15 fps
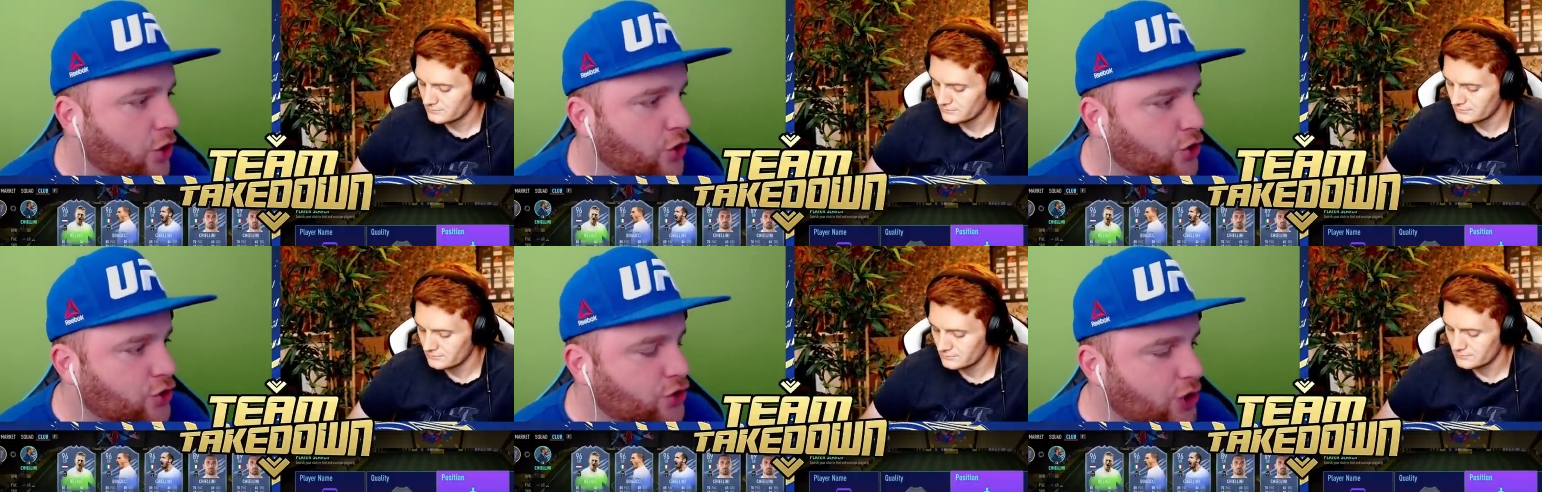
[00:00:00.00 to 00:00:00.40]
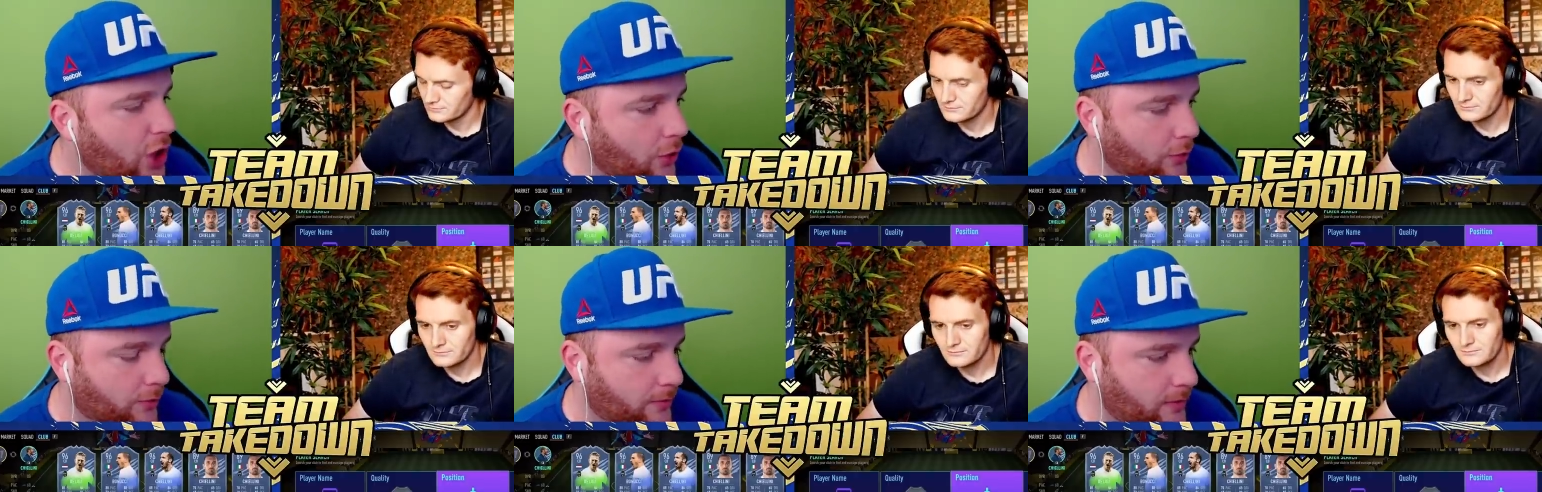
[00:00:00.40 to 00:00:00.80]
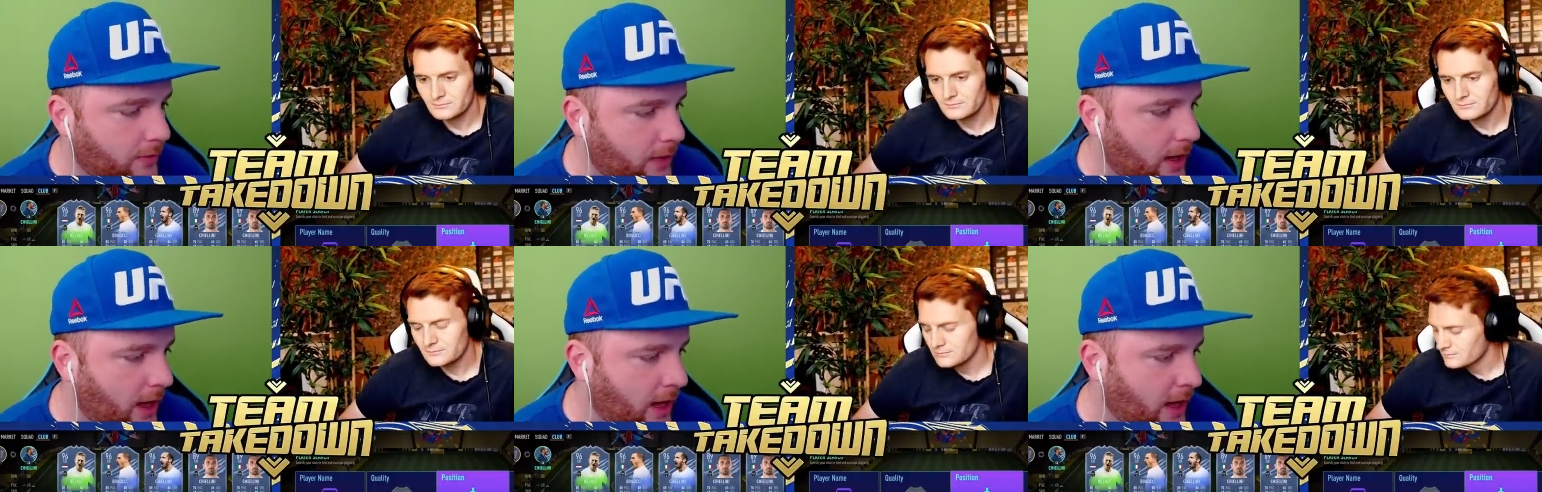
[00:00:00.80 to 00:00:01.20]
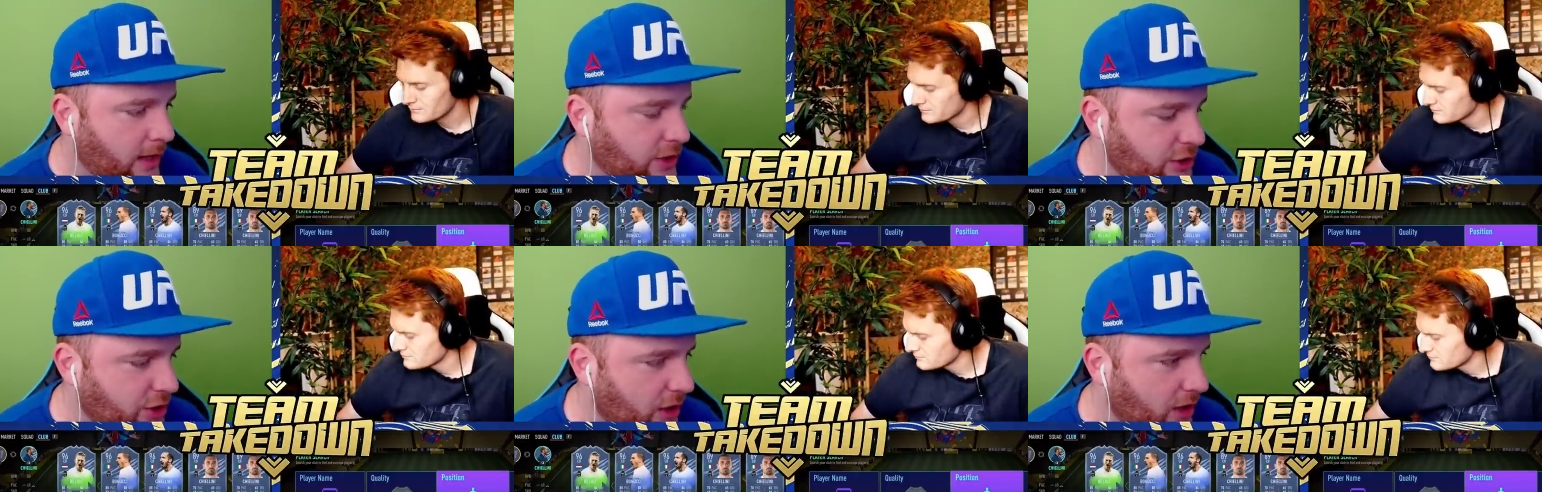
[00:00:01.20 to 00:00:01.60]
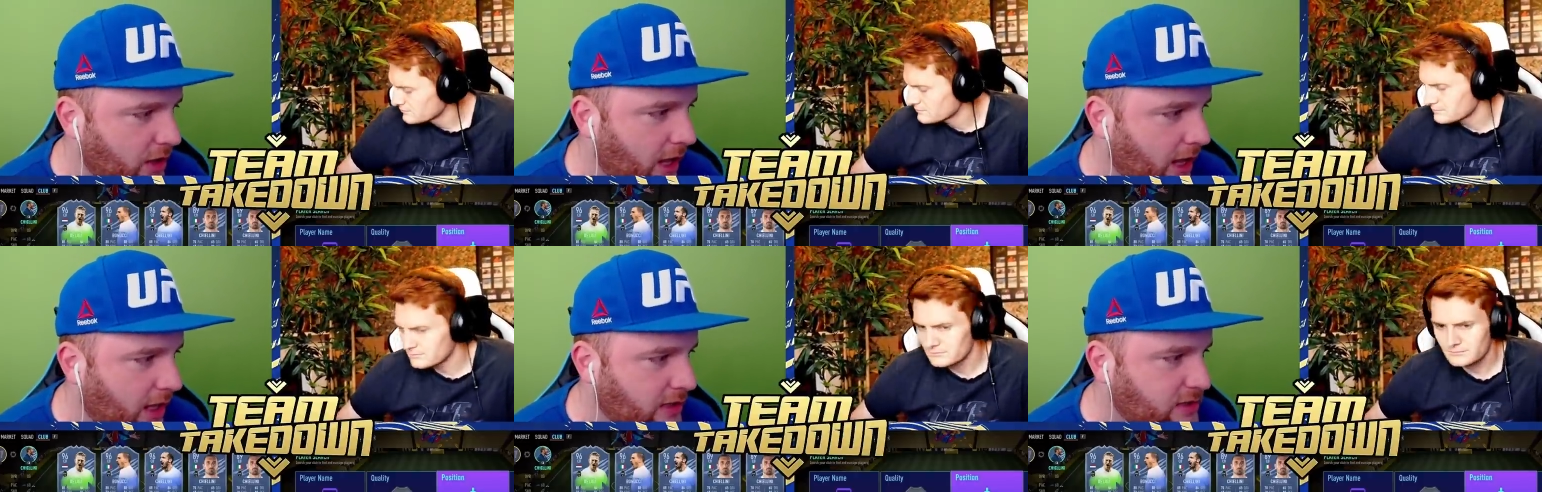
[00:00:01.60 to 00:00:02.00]
Speaker 1: so, I shall
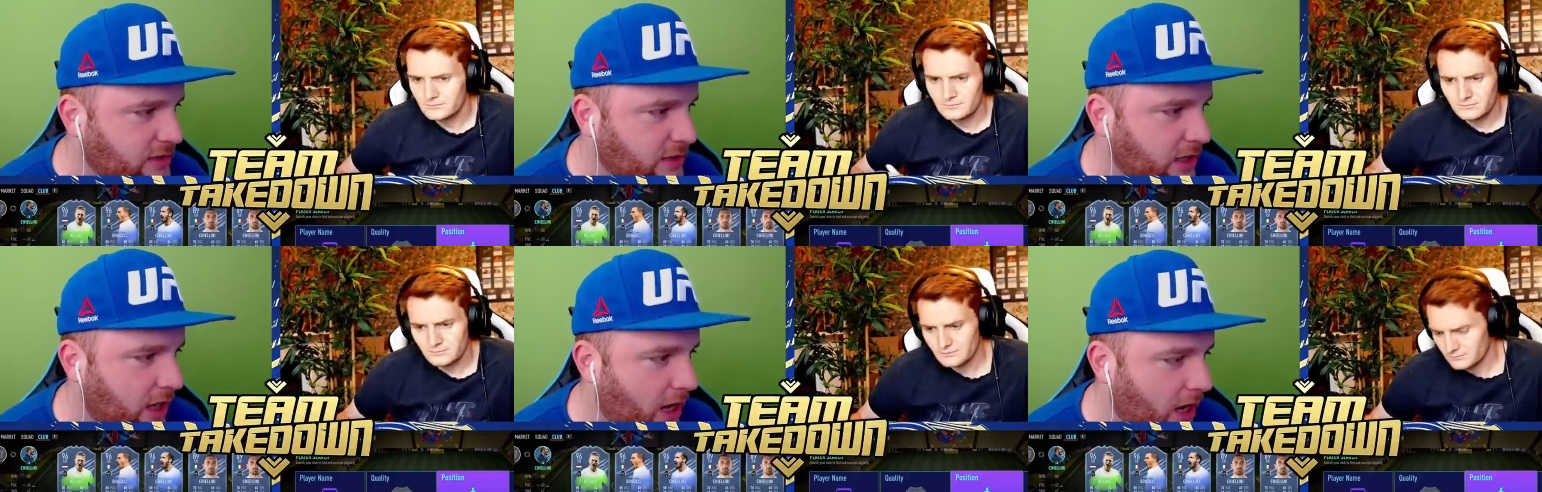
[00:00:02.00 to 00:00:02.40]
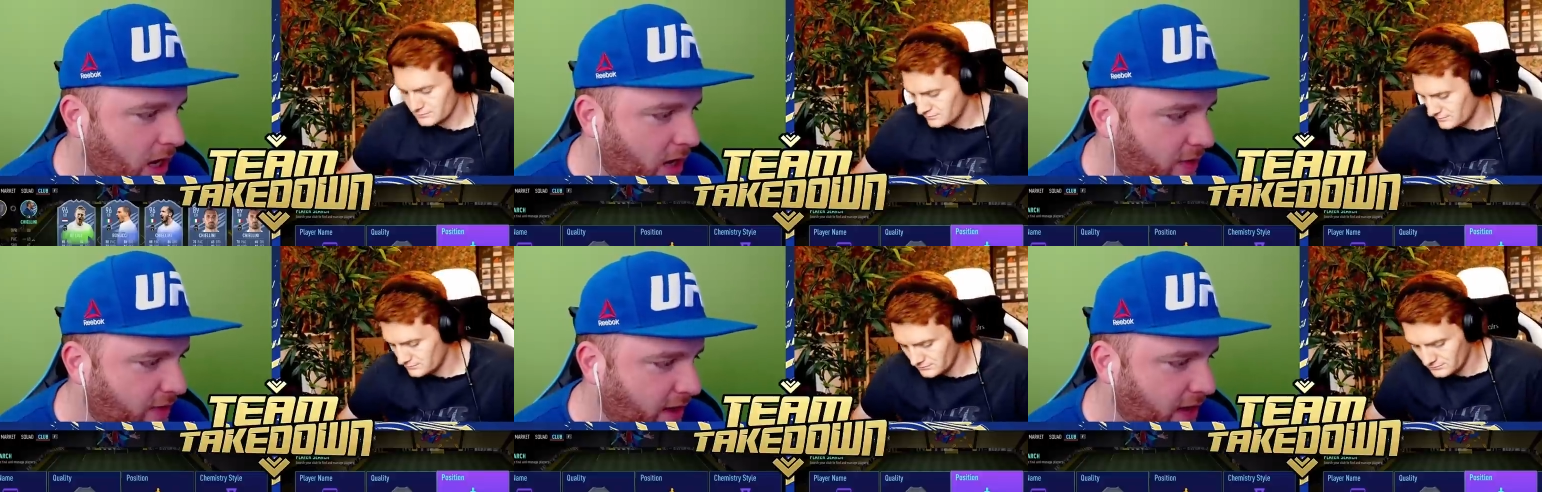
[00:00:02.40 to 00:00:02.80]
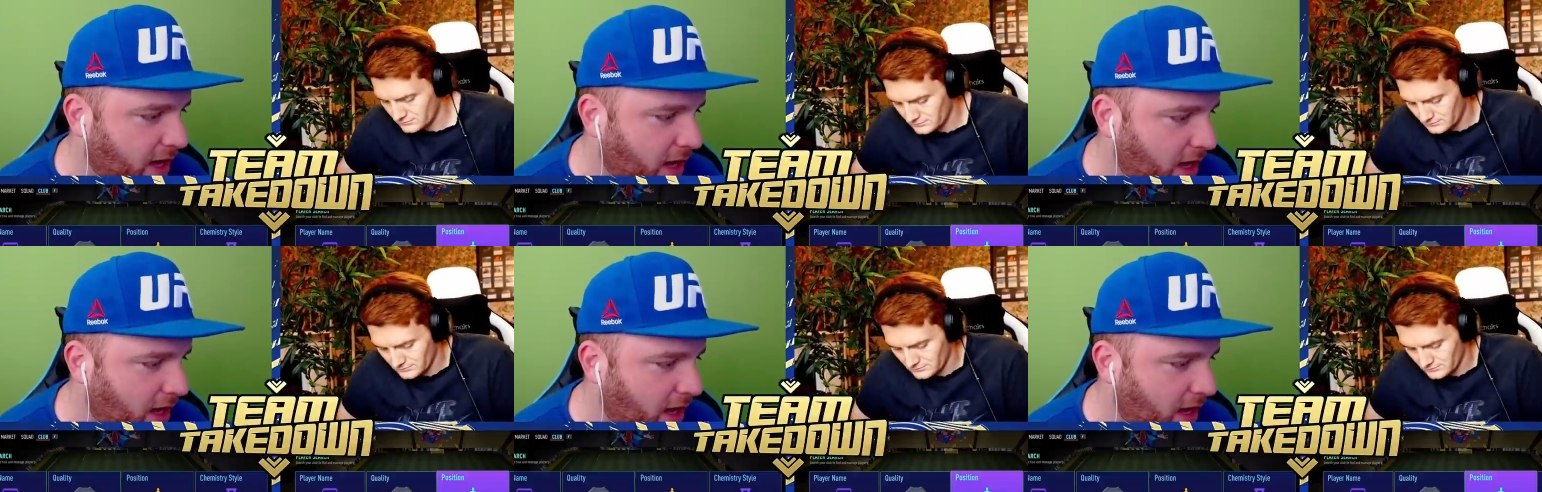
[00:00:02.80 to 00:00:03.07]
ask, are they